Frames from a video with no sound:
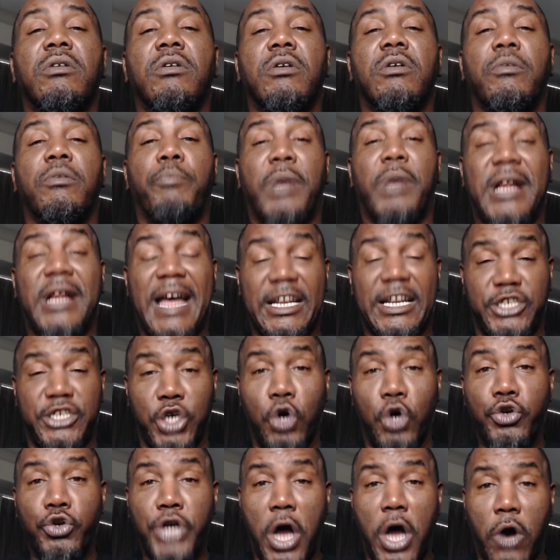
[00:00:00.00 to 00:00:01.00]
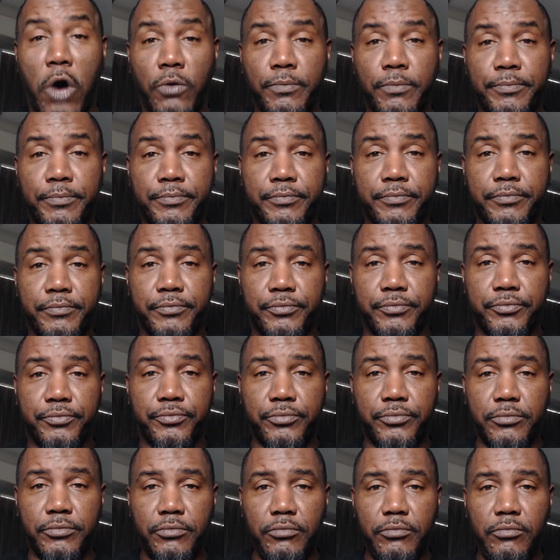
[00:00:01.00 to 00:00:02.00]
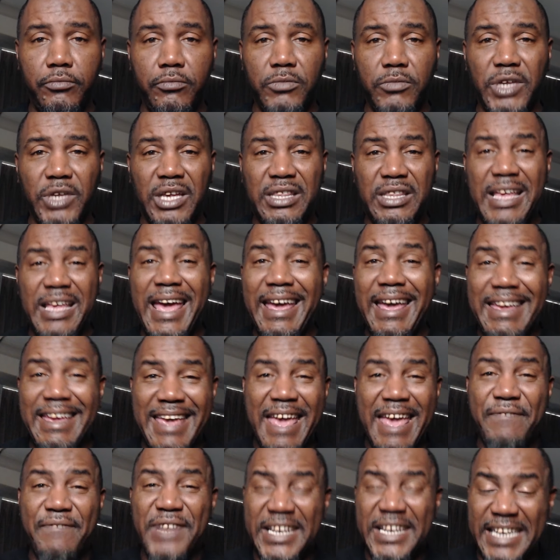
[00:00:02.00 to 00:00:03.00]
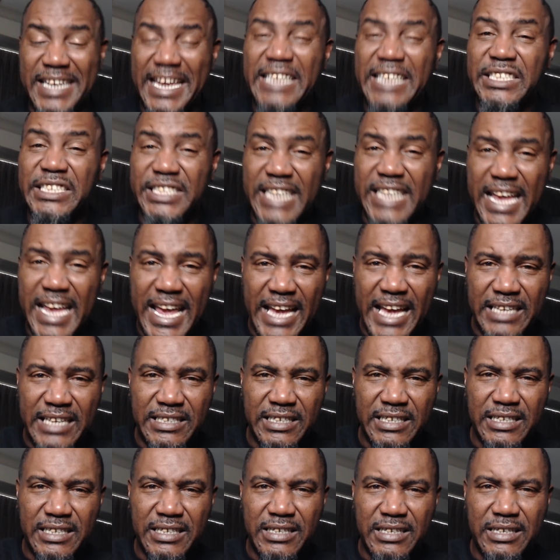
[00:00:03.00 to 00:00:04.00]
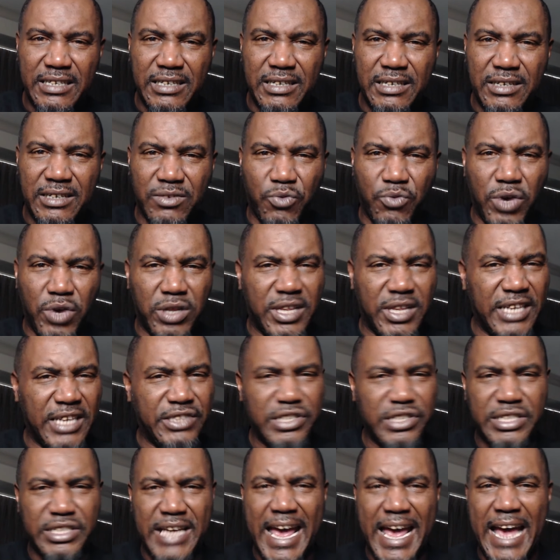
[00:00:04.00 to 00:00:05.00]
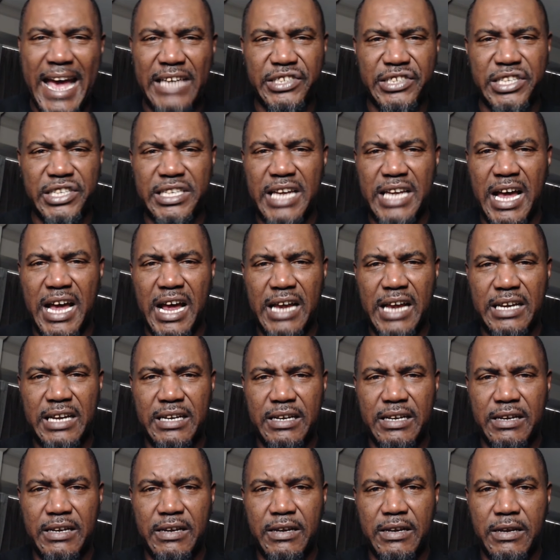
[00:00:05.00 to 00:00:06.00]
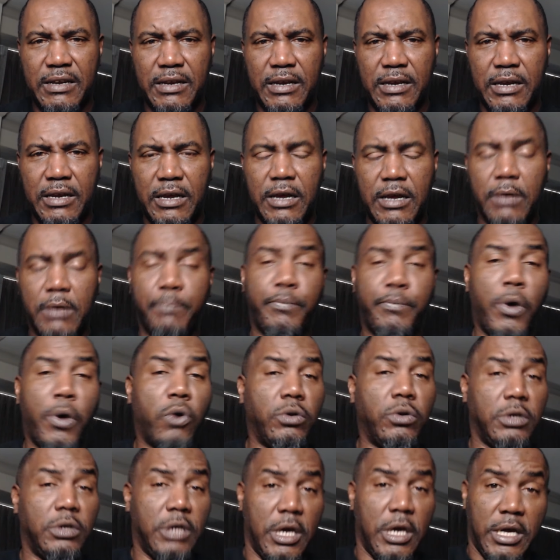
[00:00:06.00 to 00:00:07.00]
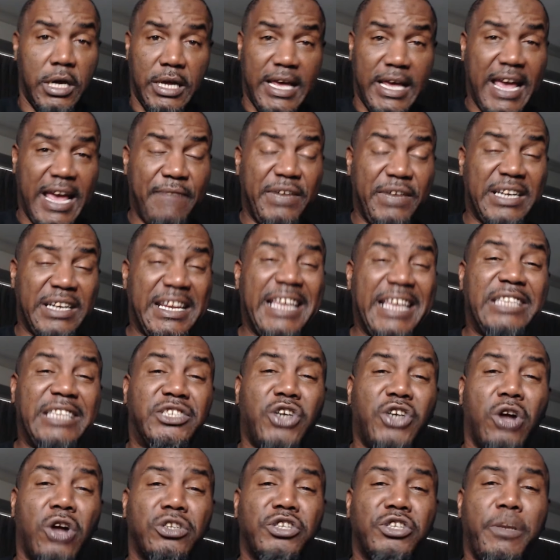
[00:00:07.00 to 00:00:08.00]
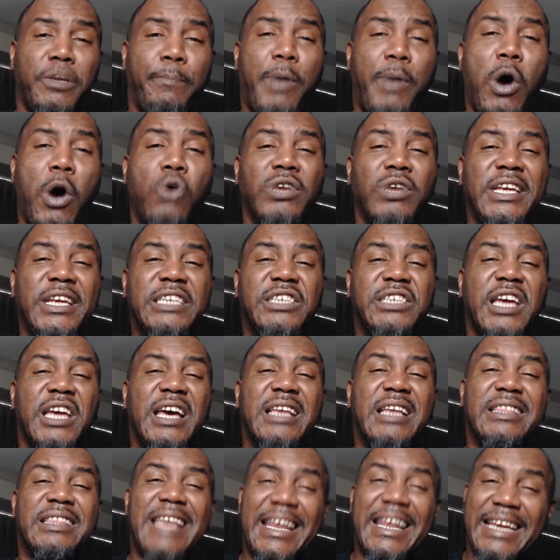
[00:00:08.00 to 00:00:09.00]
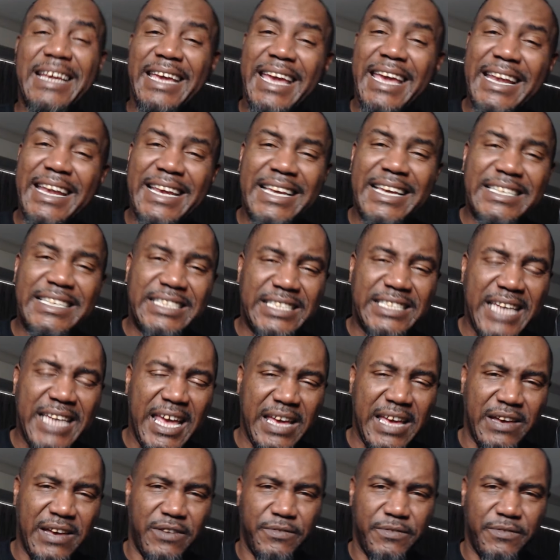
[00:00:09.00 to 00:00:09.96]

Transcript: But I do know that Heavy D said, well, this is asinine. Po- Heavy D talked to the police that hit his cell.